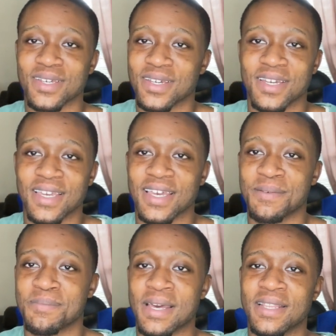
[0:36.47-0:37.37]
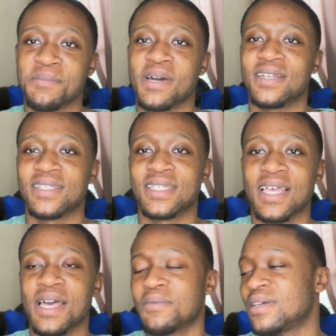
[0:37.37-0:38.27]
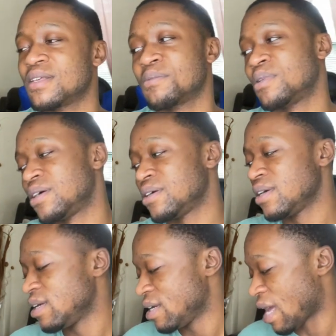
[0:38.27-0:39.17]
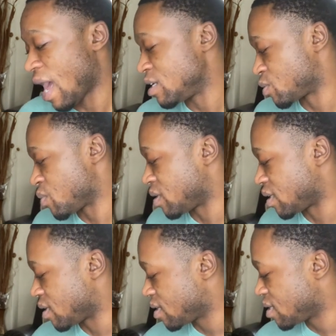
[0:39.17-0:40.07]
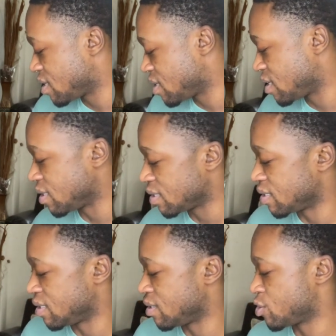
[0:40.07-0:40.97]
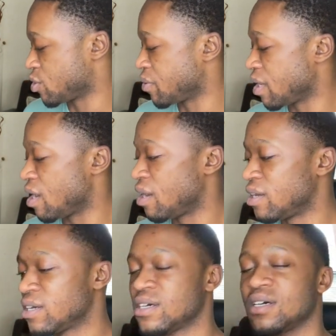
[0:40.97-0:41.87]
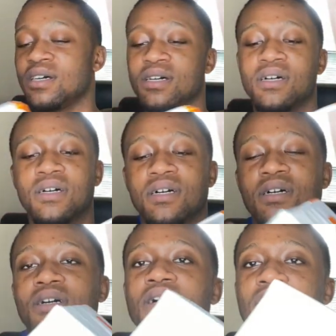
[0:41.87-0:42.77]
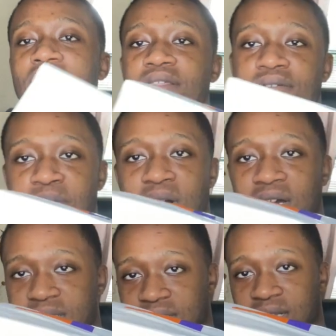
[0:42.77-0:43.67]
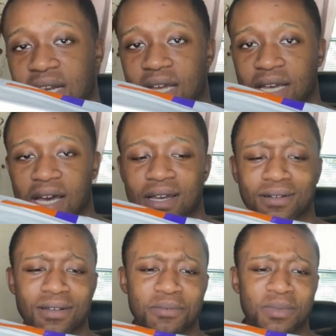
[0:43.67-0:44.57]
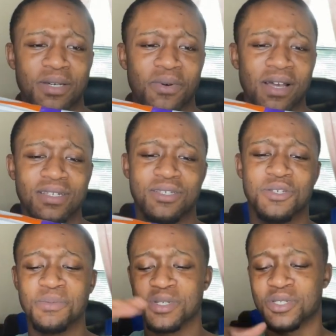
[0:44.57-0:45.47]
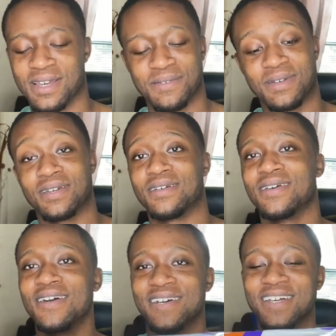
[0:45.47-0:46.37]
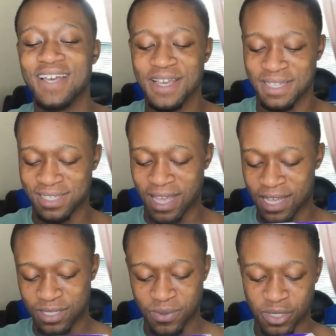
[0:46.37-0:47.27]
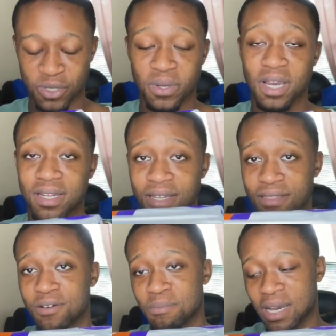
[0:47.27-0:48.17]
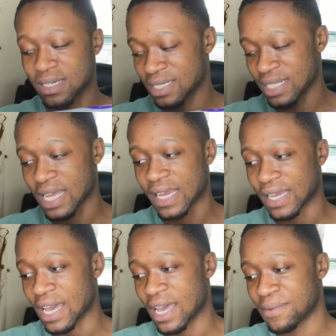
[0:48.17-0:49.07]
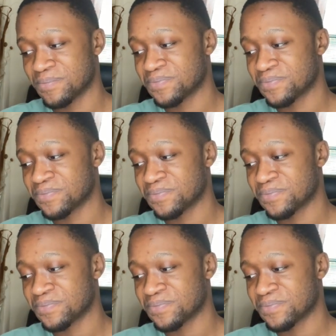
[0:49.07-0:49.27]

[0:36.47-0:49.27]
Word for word: couldn't get any better than that, really. But I just want to show y'all another unboxing that I got. Oh man, why is there so much shit, man? I just want to show y'all another unboxing that I got